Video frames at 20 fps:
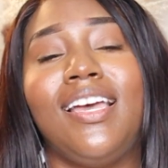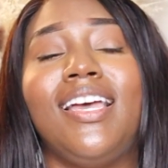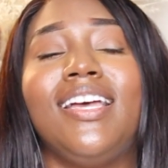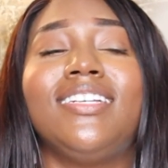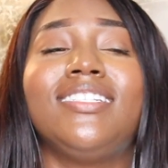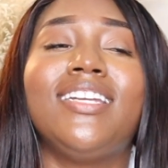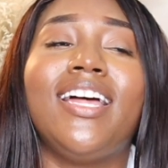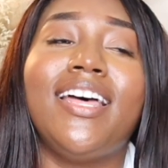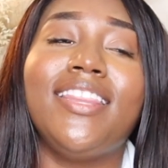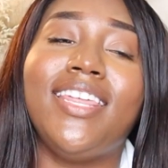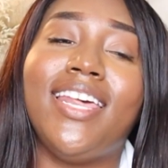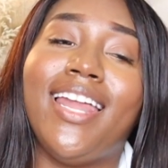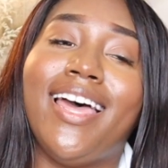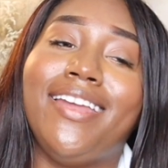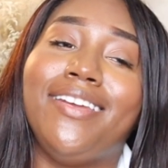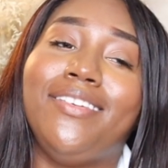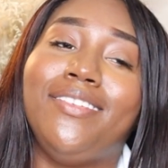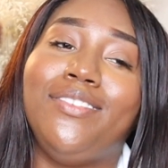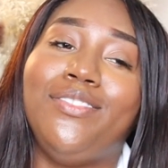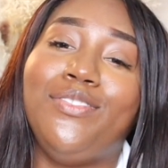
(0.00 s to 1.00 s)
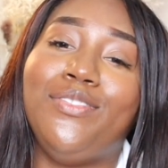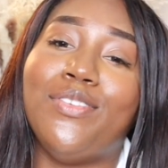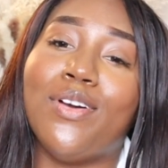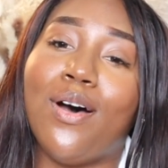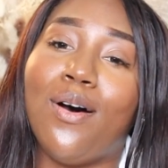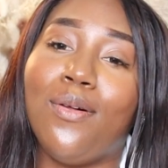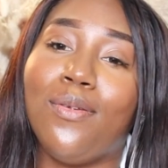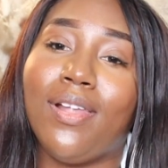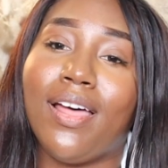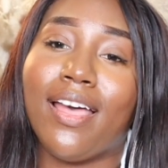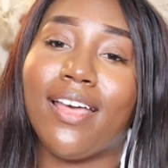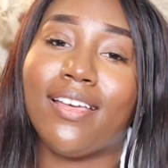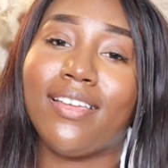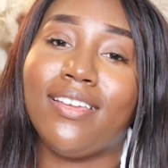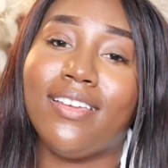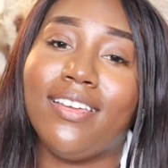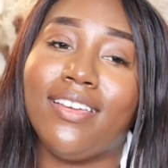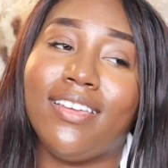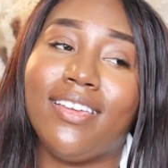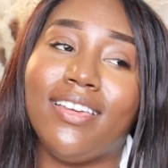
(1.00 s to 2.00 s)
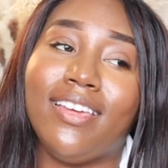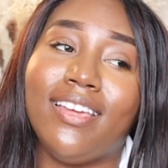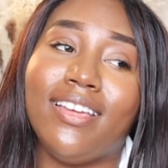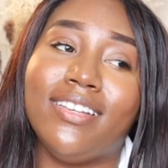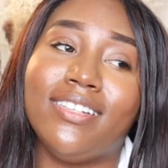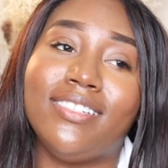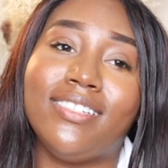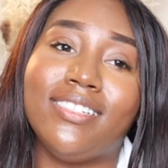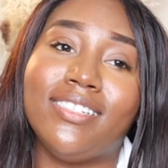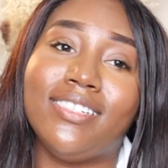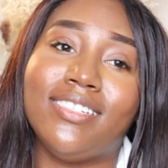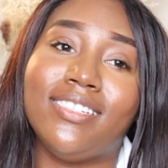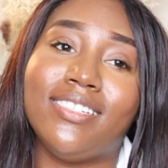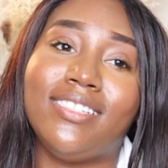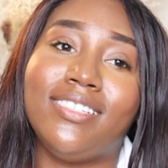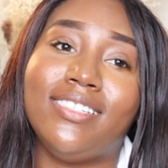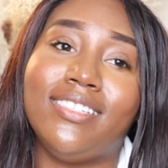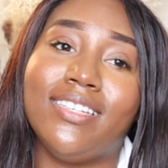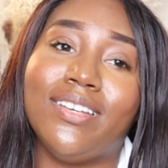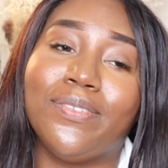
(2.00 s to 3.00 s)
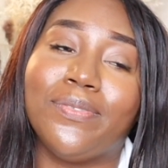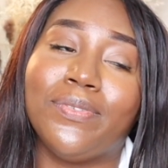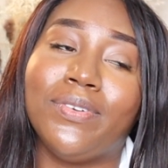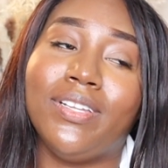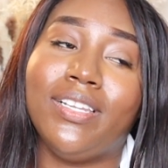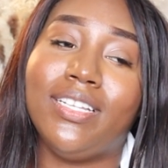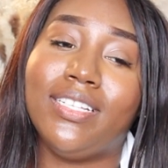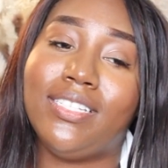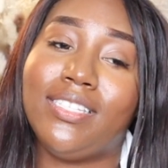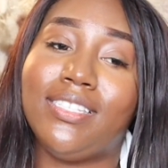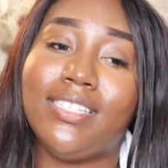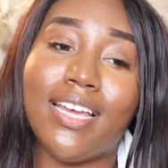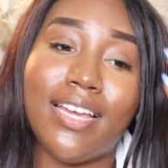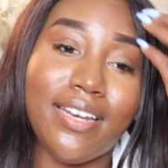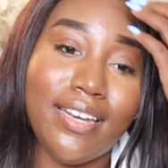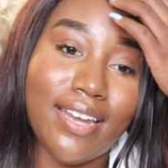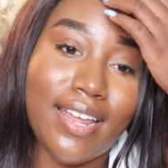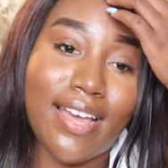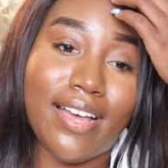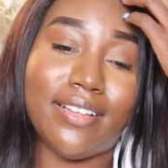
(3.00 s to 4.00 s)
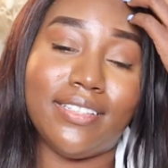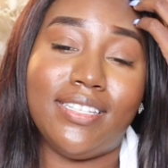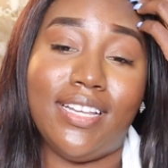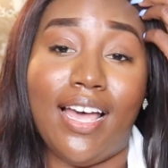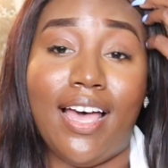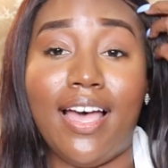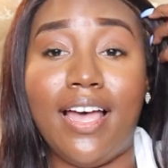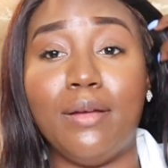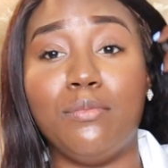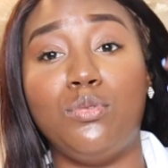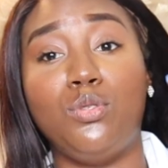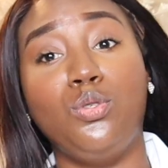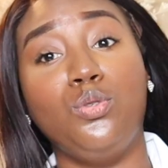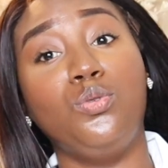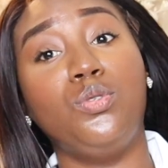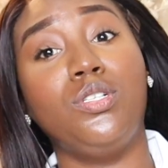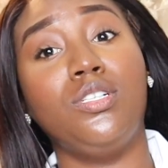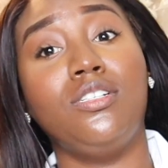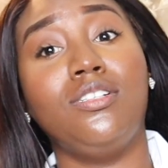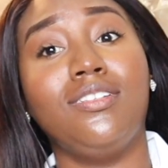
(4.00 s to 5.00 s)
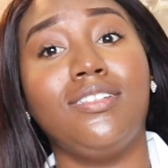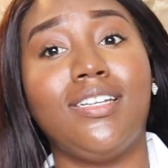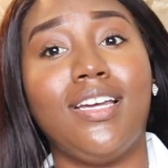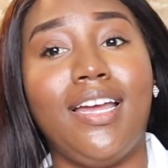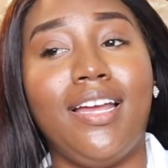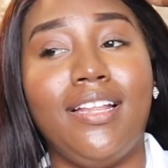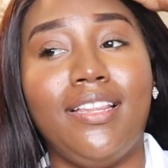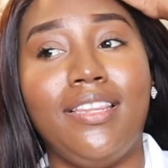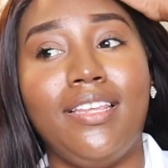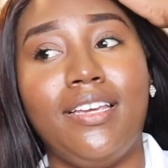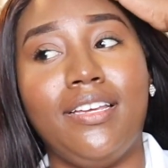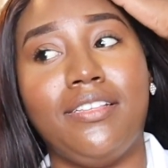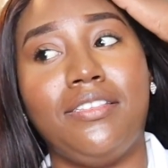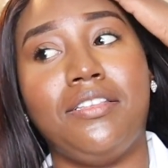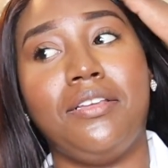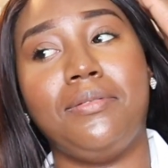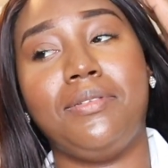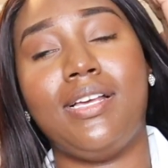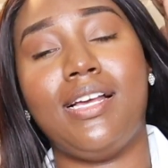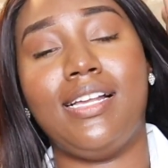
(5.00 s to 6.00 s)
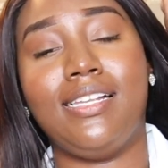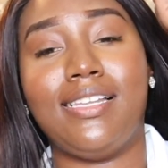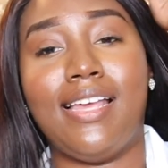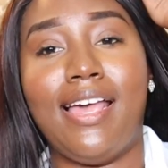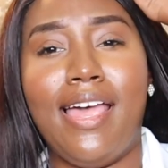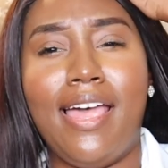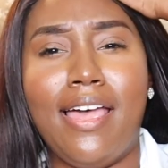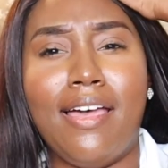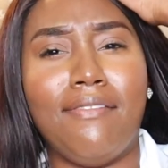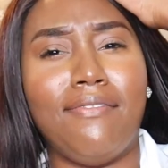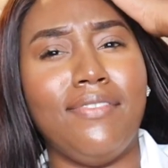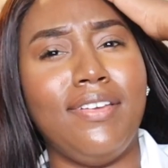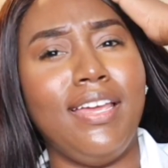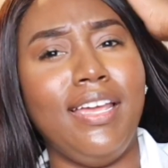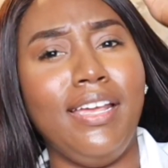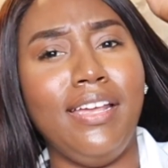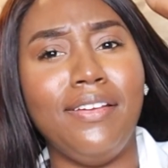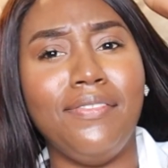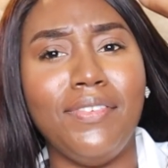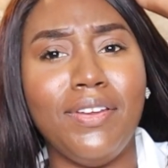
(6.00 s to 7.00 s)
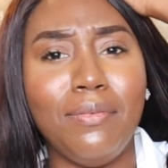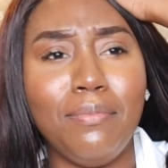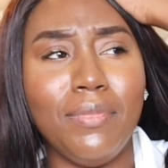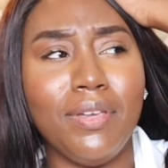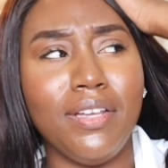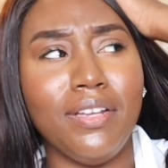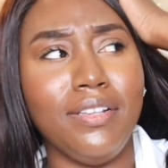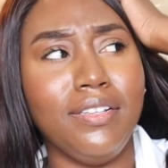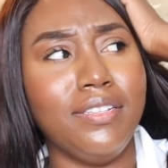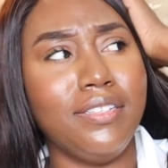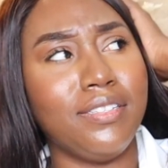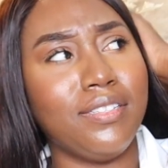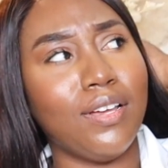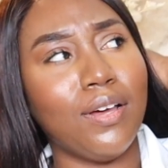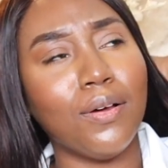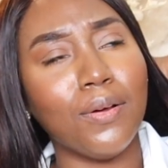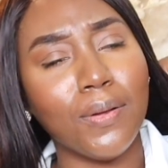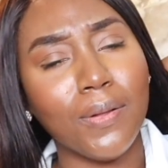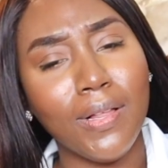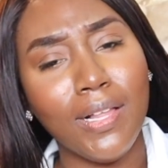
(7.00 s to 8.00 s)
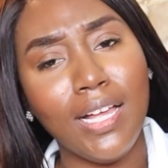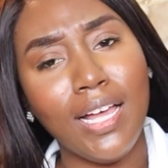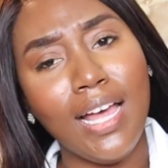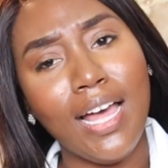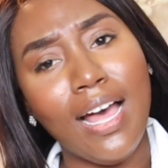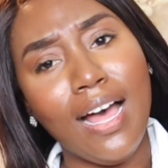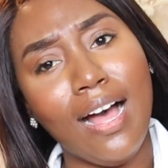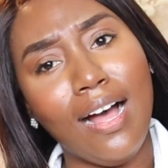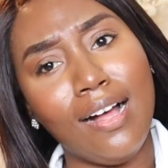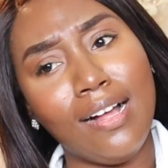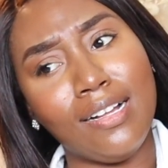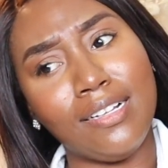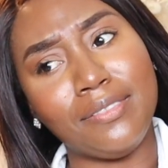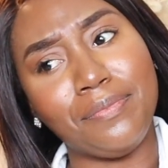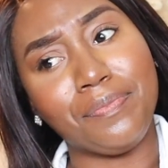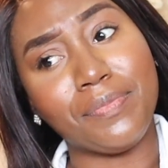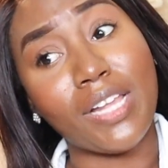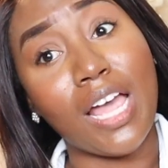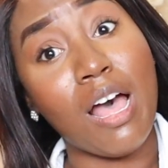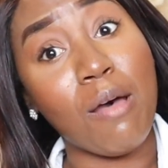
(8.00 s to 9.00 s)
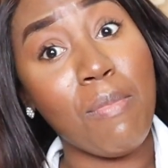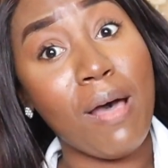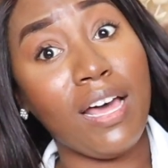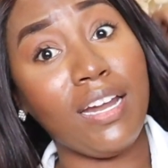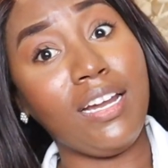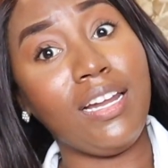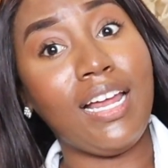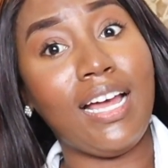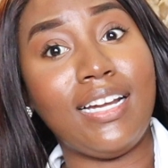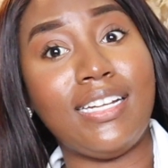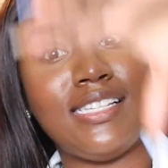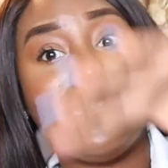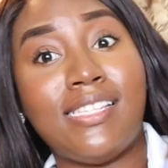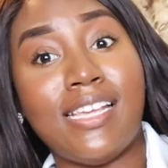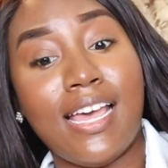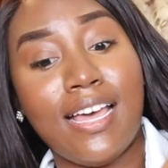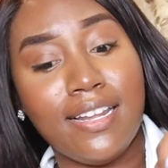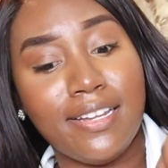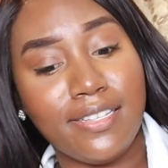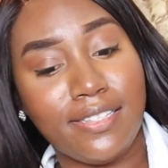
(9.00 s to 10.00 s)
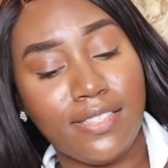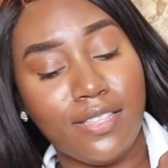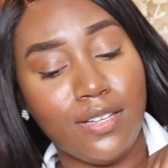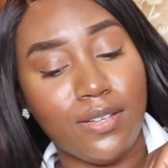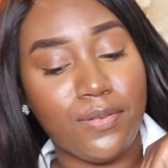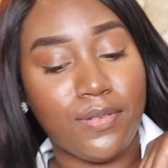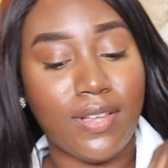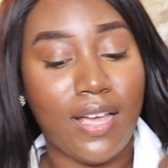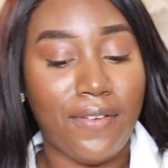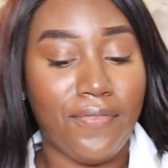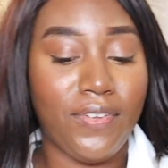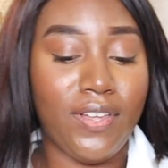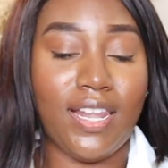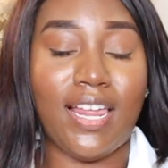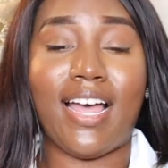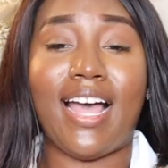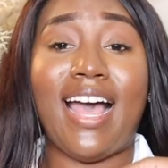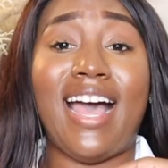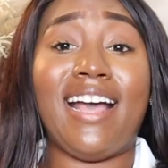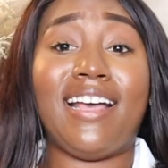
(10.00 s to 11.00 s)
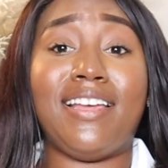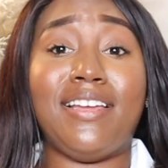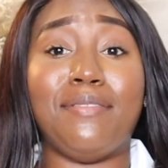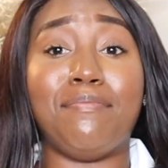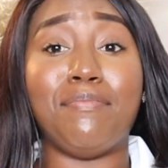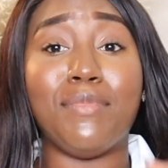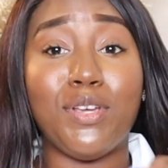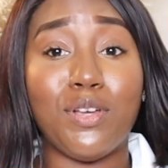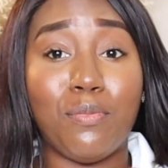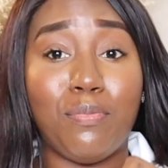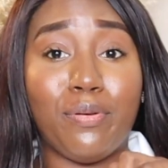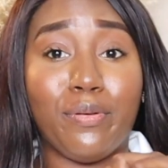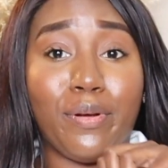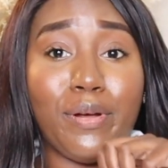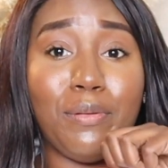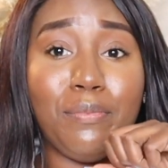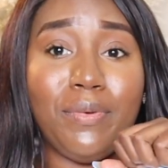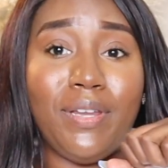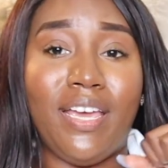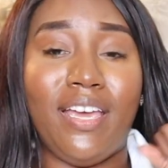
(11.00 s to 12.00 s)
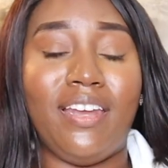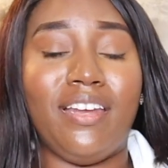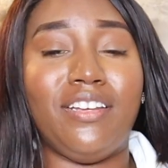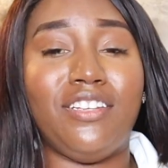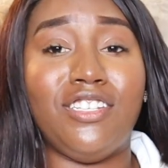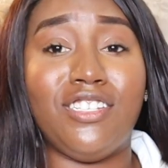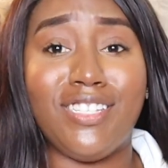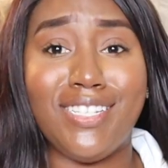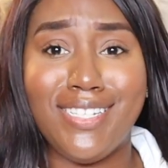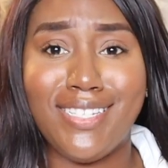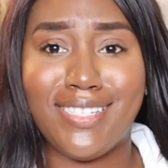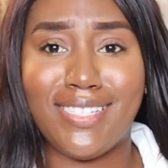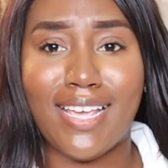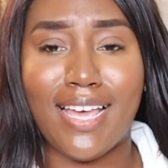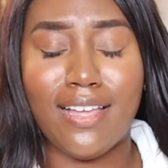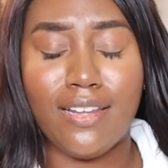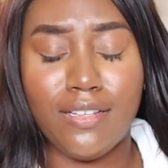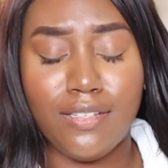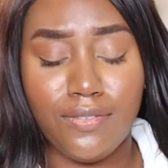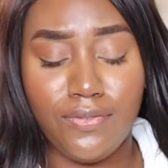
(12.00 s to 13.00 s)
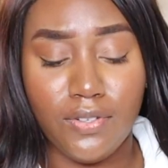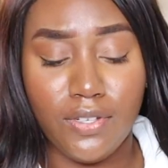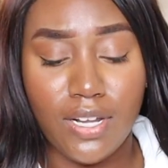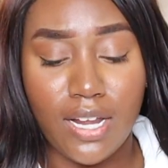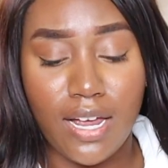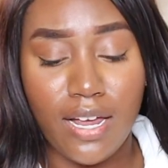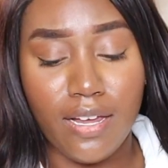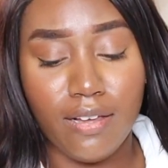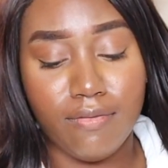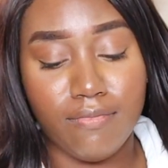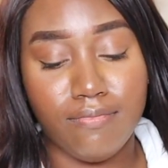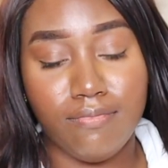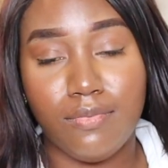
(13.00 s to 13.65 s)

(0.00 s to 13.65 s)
It's not that I don't like cooking, it's just really setting down time to cook, and then sometimes I have evening meetings. So I bought a lot of salad stuff, so I feel like I can meal prep that and just eat salads for like